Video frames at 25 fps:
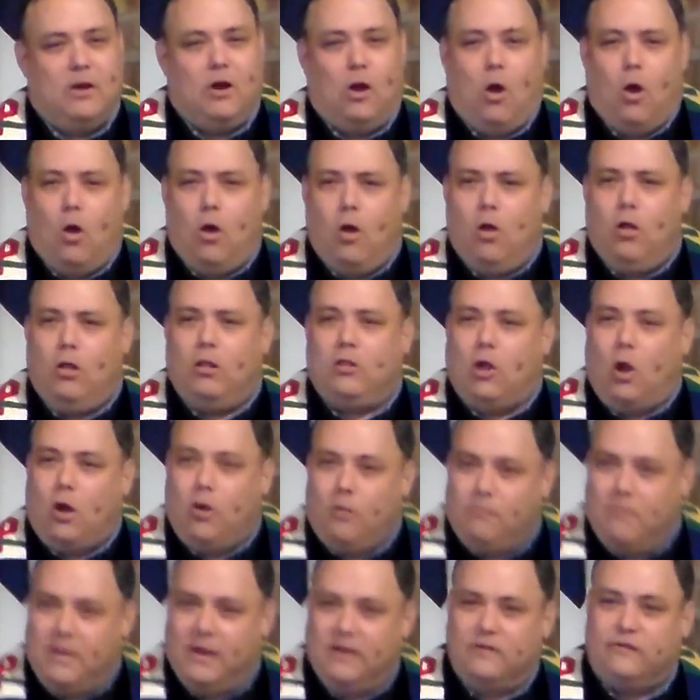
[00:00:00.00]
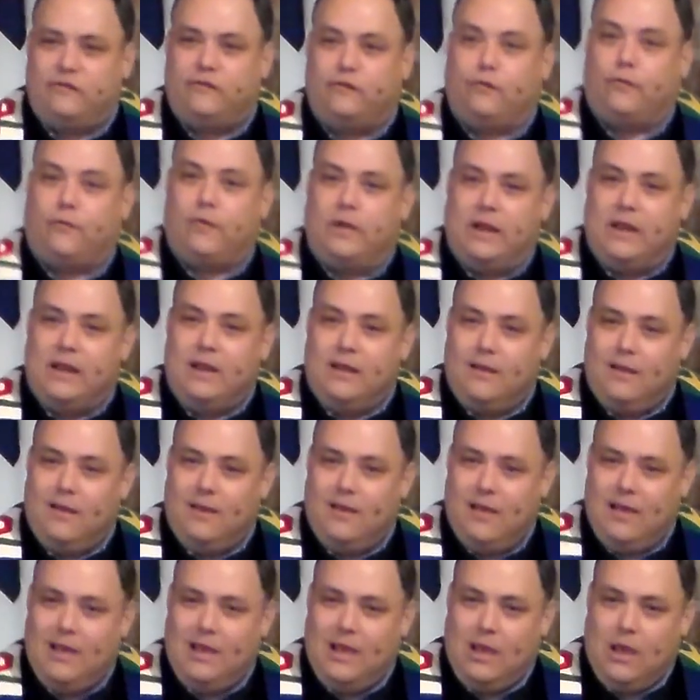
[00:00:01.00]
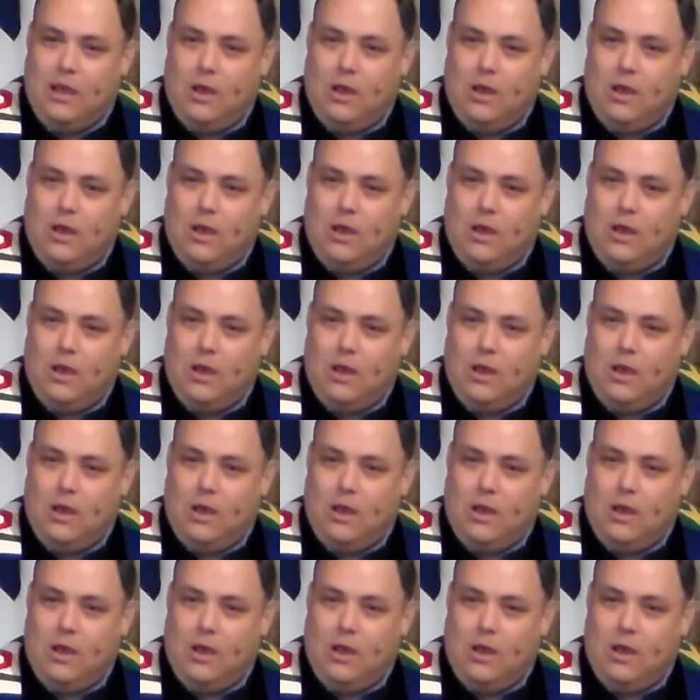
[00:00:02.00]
But all our ministry